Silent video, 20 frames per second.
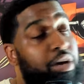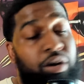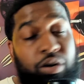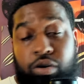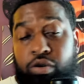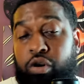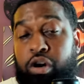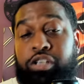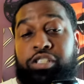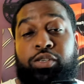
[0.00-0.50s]

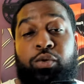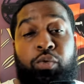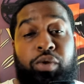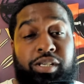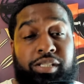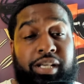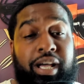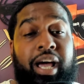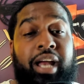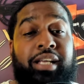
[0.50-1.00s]
Carson
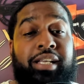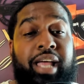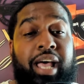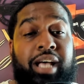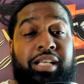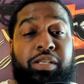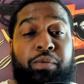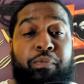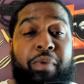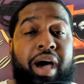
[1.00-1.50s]
Wentz got his
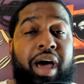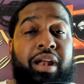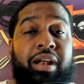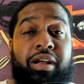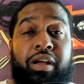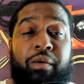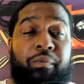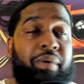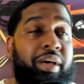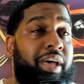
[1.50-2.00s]
ass up out of
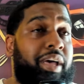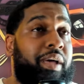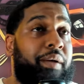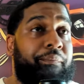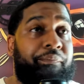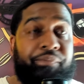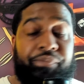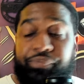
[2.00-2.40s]
there, man.